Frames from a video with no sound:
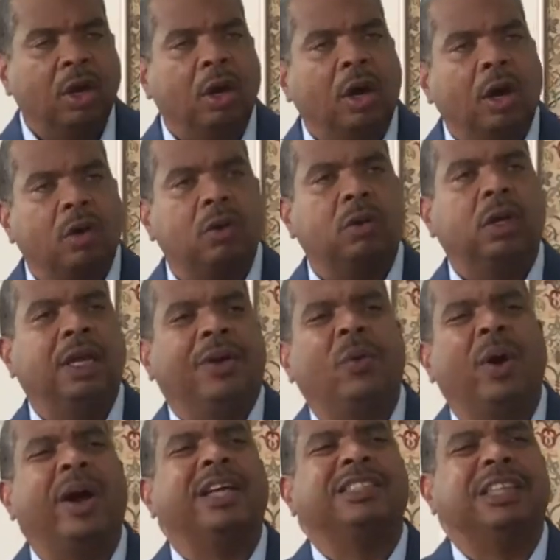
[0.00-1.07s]
who
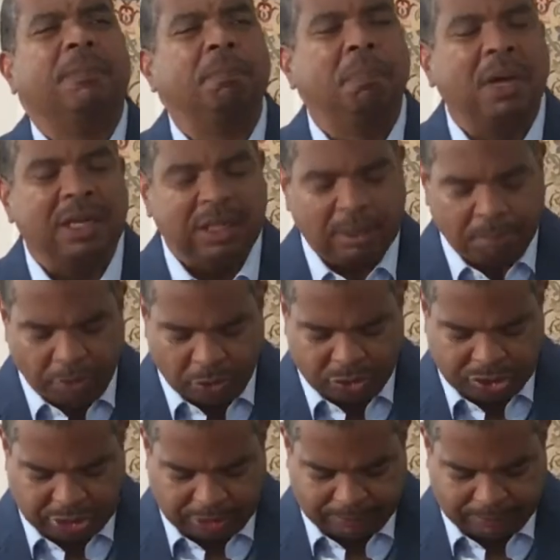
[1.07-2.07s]
has abundant mercy,